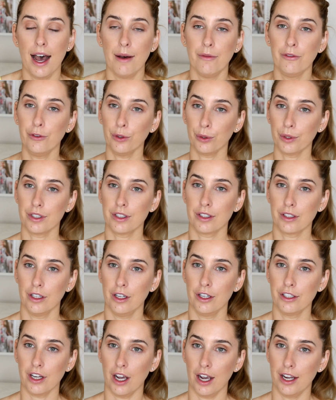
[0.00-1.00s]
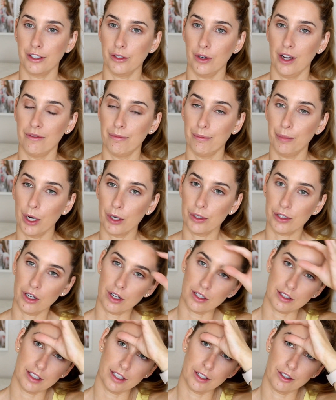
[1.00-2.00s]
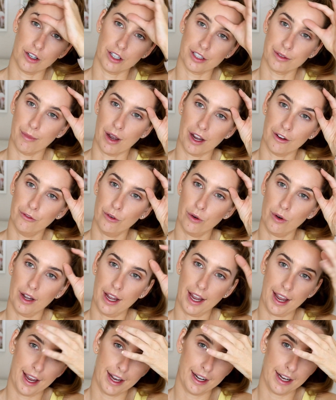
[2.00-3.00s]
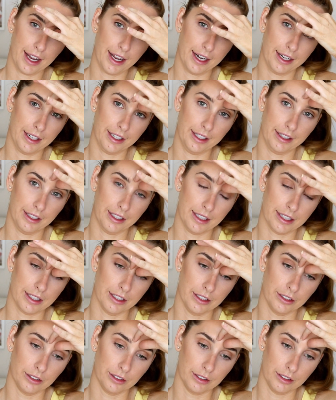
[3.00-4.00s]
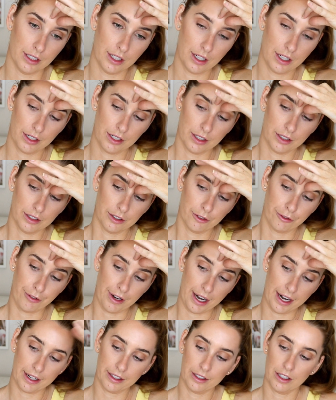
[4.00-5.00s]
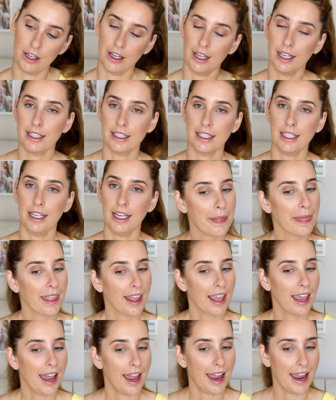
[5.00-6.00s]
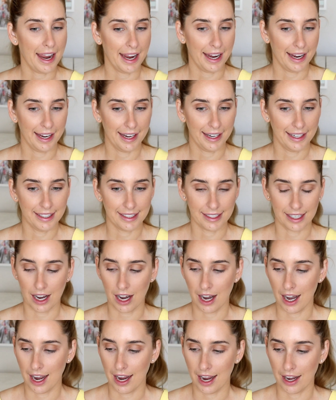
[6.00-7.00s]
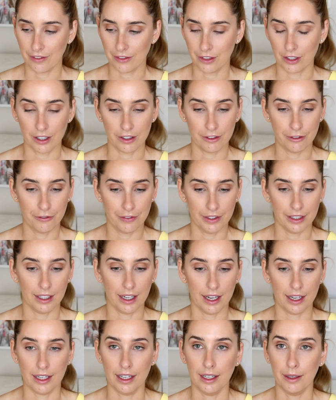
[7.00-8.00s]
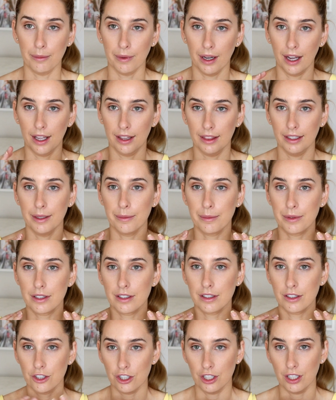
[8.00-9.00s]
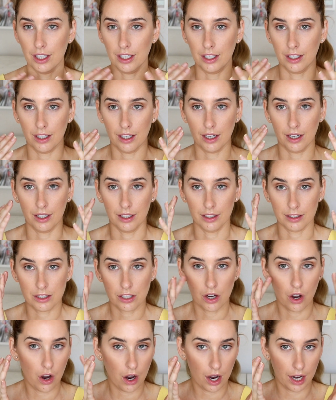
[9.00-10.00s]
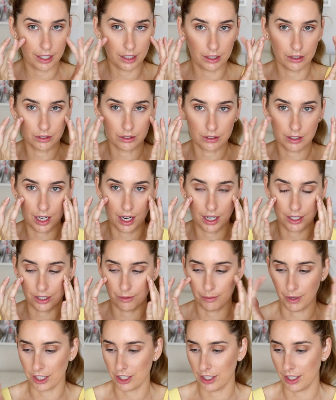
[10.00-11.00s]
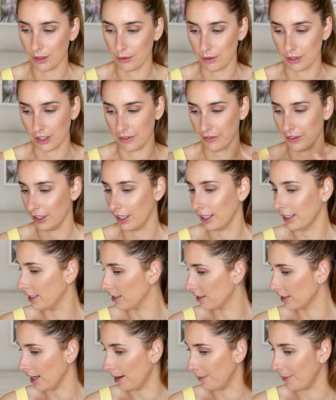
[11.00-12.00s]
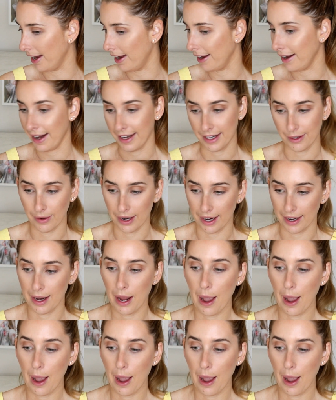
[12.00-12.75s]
Full disclosure, I do have Botox across my forehead and in this little frown lines here. And I have got filler in my lips, chin, and a tiny little touch in my cheeks, which I feel like it's coming out anyway.